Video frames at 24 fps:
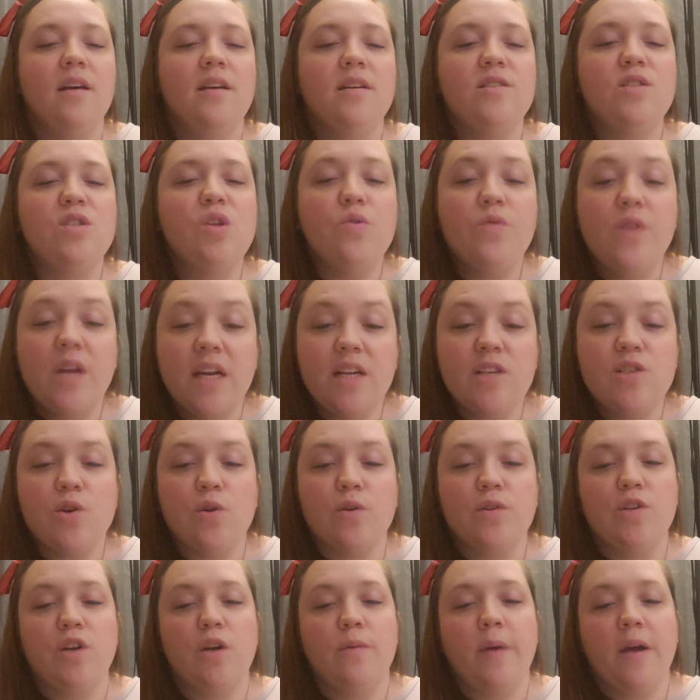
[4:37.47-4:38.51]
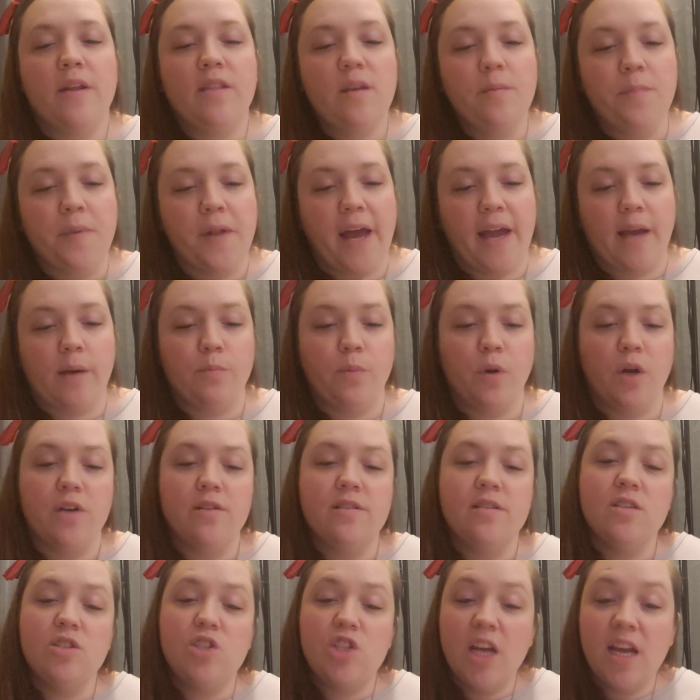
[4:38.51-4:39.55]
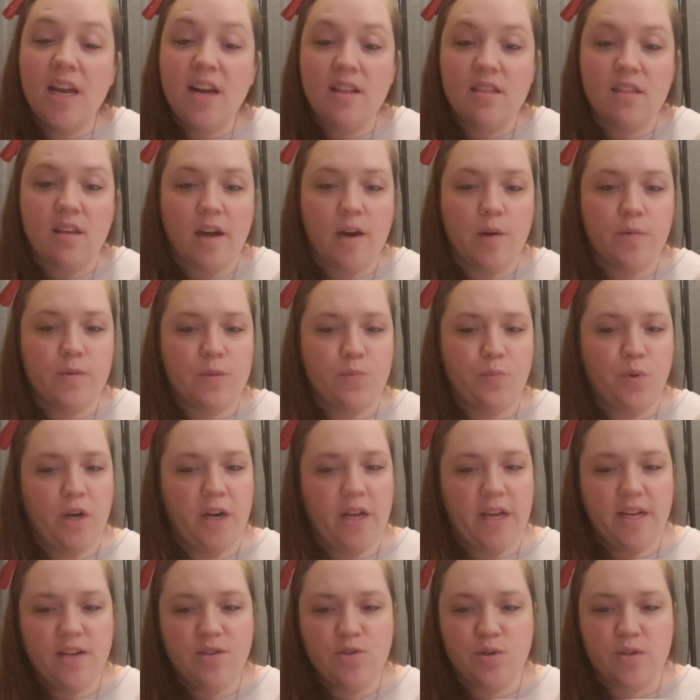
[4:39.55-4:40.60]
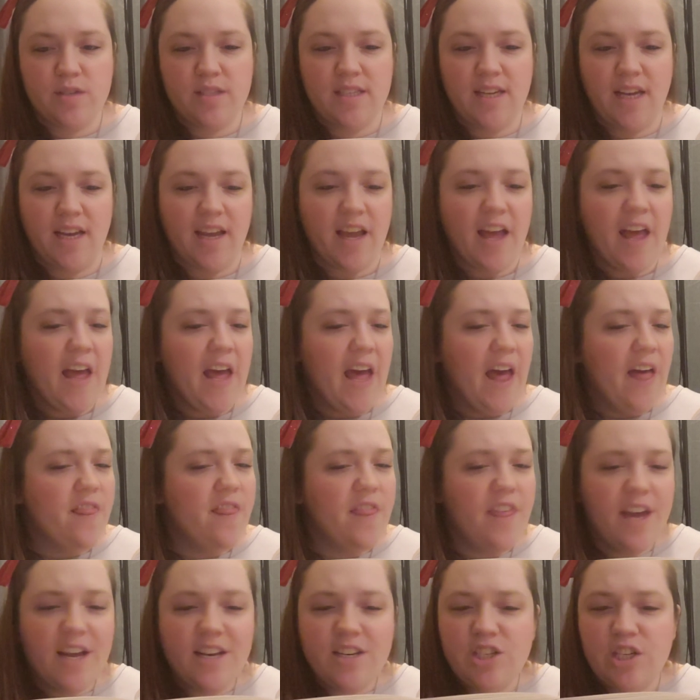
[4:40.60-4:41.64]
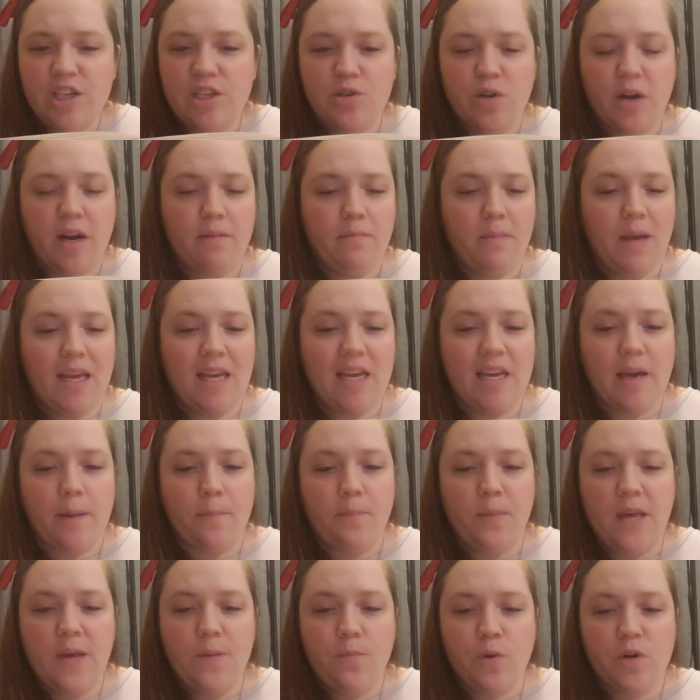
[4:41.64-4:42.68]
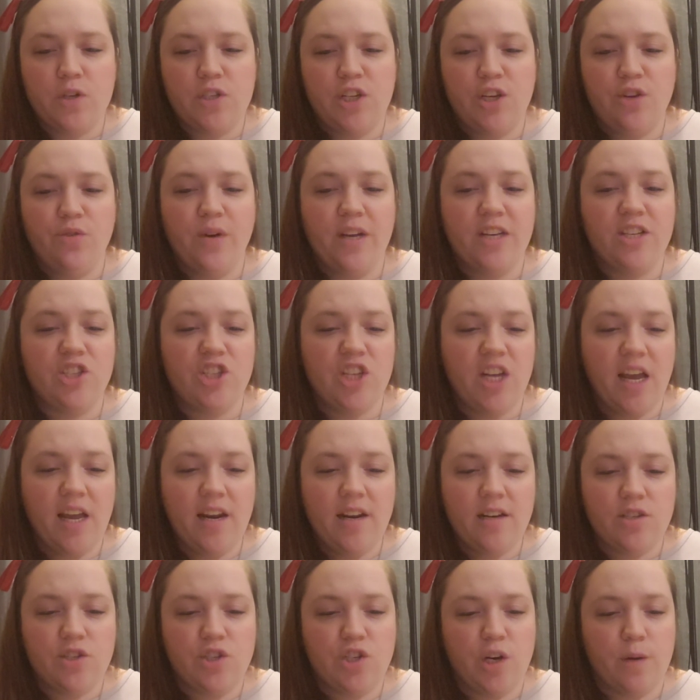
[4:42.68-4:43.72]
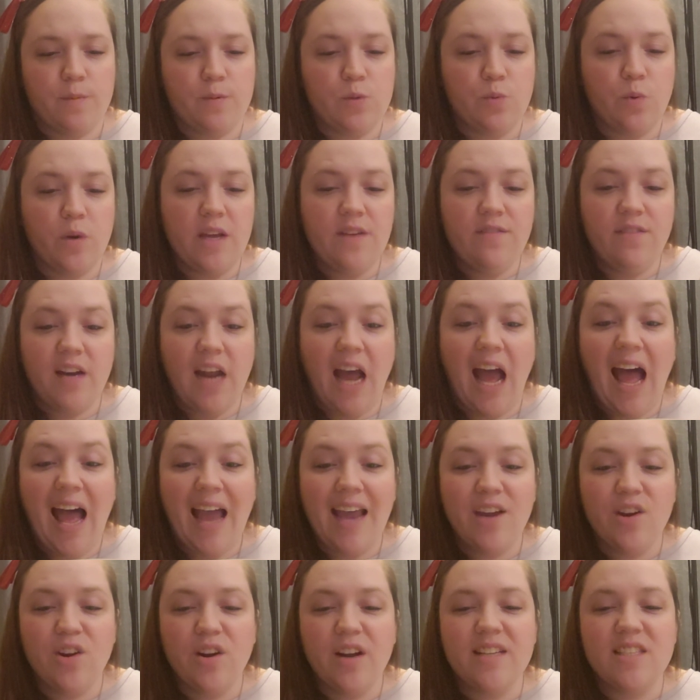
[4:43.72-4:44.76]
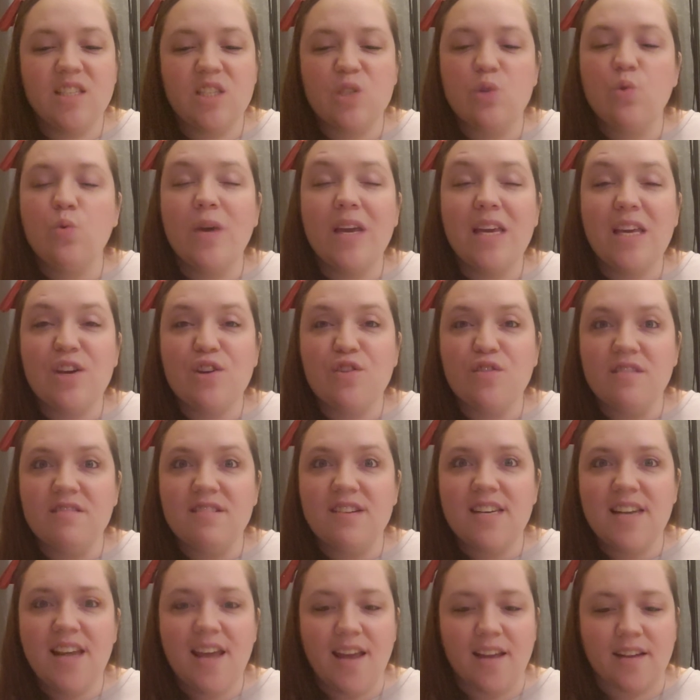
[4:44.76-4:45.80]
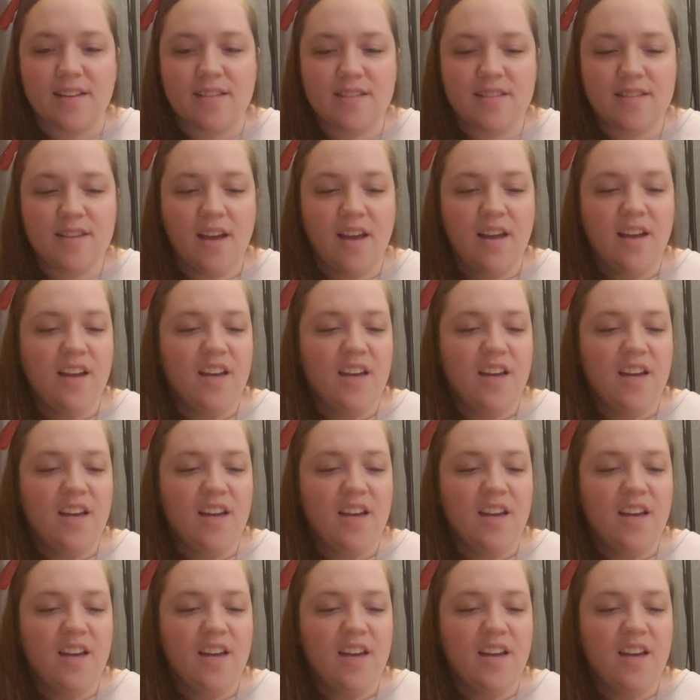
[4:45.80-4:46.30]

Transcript: So Nick told her about the blackbirds, and Janet thought it was pretty interesting. Then she tried making a peep or two, and Janet's chirps were even higher and squeakier than Nick's.